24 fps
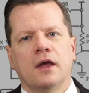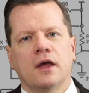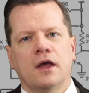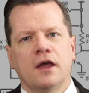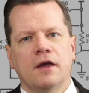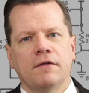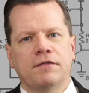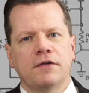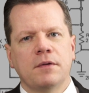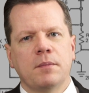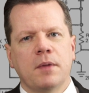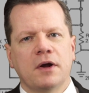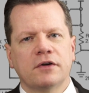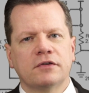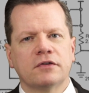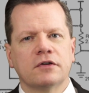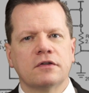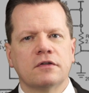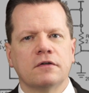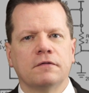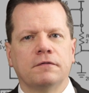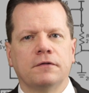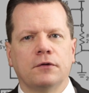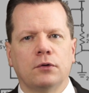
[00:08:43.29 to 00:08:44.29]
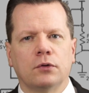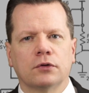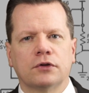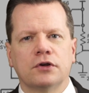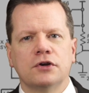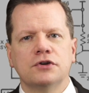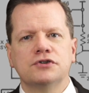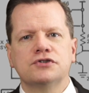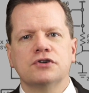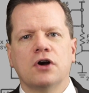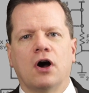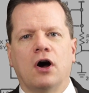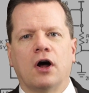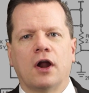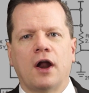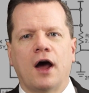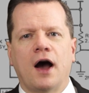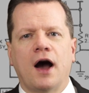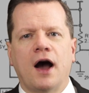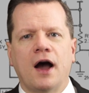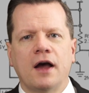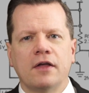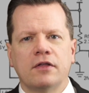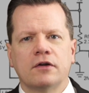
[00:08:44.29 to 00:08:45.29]
If you measure the voltage on
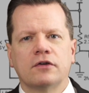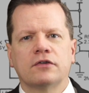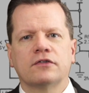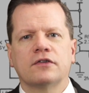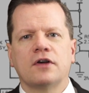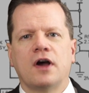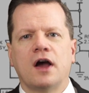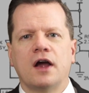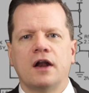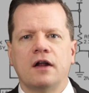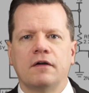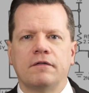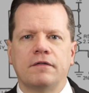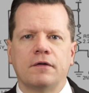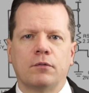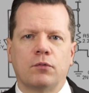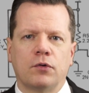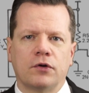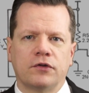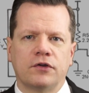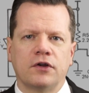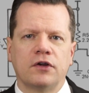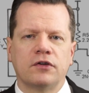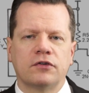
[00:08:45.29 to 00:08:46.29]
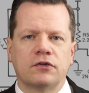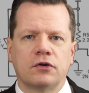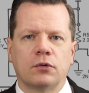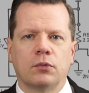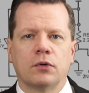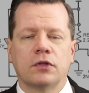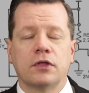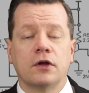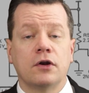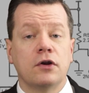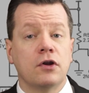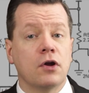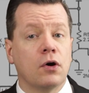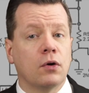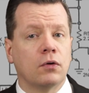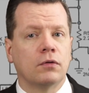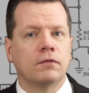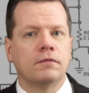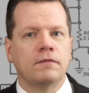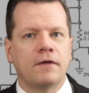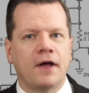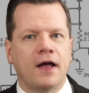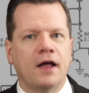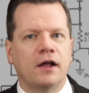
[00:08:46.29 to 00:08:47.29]
either side of a resistor with a
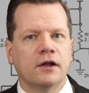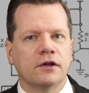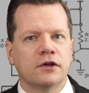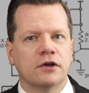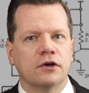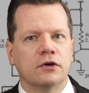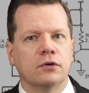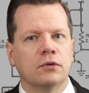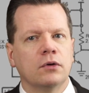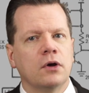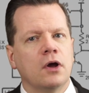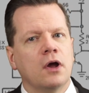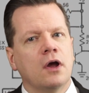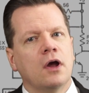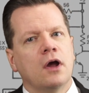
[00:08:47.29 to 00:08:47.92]
known value,